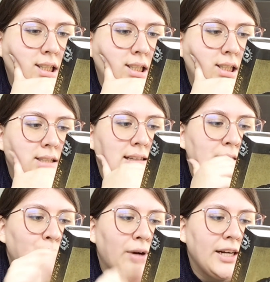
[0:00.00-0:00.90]
It says
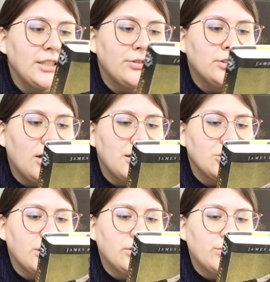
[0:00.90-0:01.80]
praise for stalking
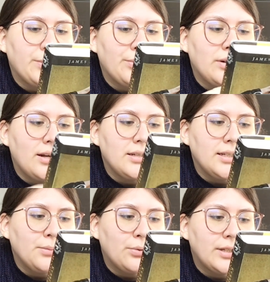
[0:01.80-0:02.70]
Jack the Ripper,
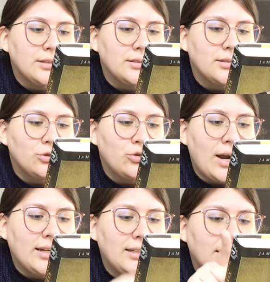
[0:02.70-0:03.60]
hunting Prince
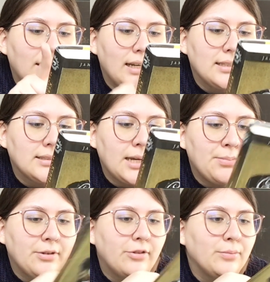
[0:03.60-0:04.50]
Dracula, and
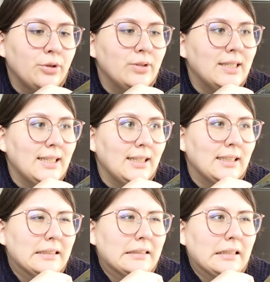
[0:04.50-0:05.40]
escaping from
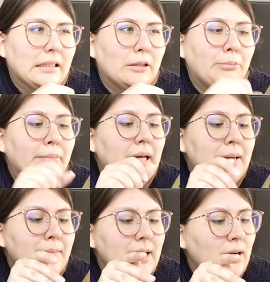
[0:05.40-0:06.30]
Houdini. So
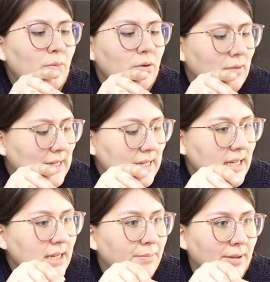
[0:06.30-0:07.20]
maybe I won't
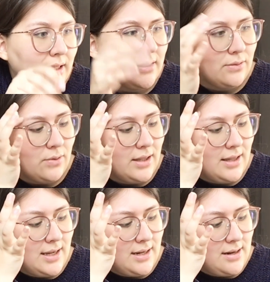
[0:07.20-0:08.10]
keep this one
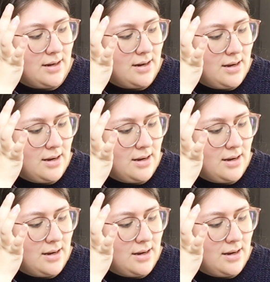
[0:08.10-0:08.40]
then.